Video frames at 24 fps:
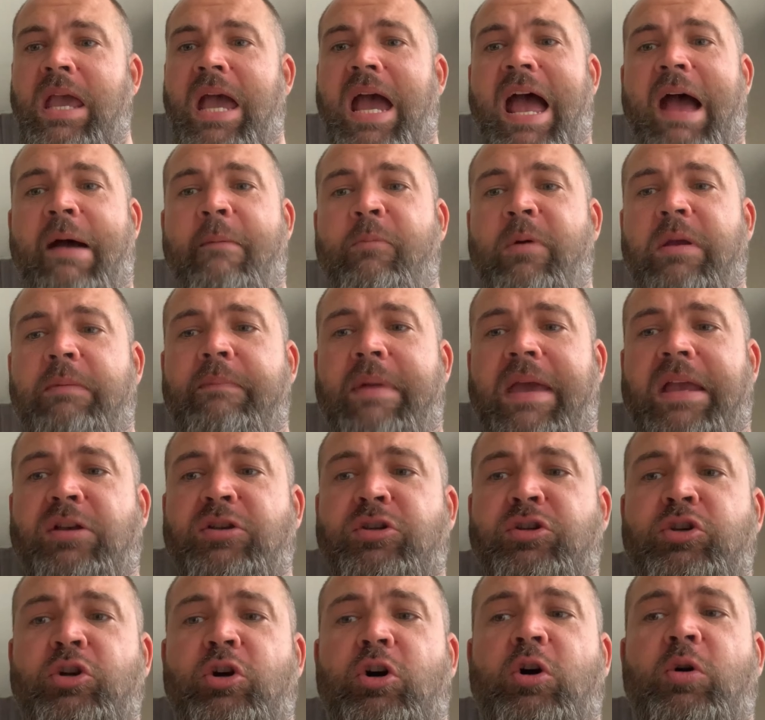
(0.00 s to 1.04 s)
And we make
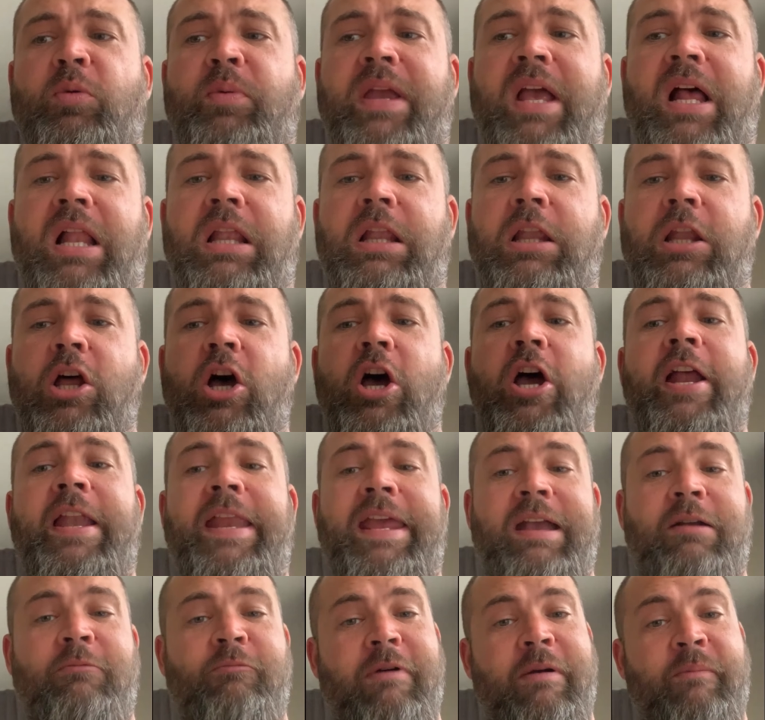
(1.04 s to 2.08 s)
sure we are
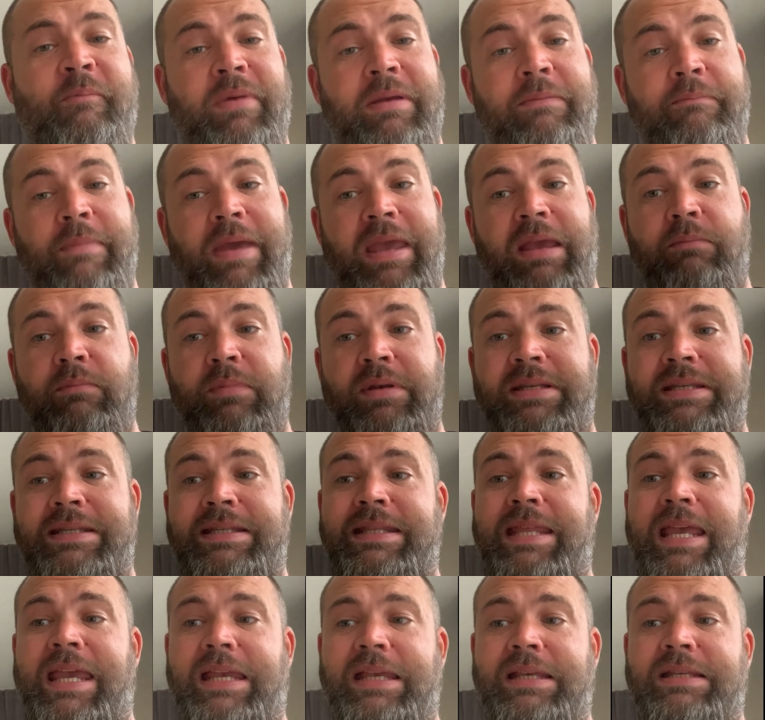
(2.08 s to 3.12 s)
learning when we make
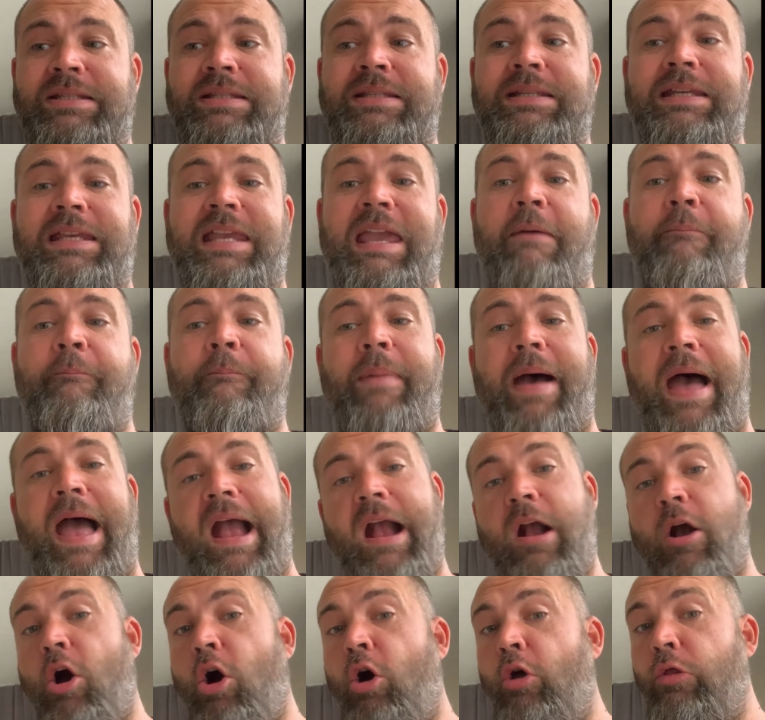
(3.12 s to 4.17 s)
mistakes to get
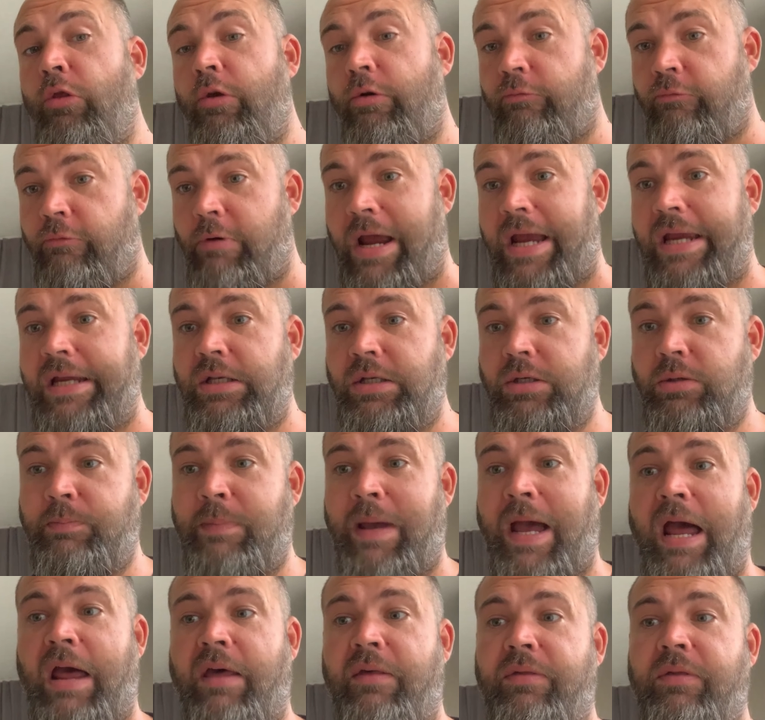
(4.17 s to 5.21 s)
back on the right
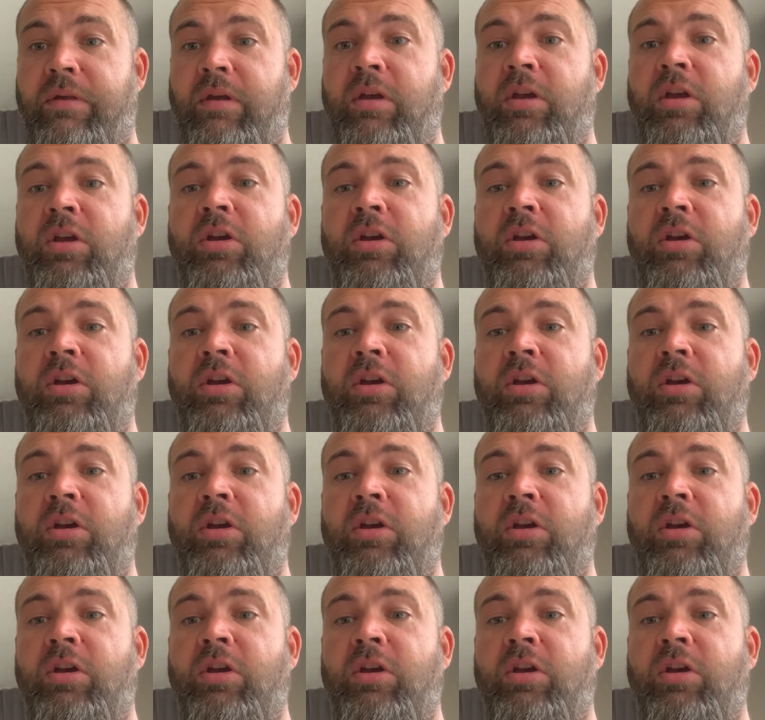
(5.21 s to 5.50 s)
path.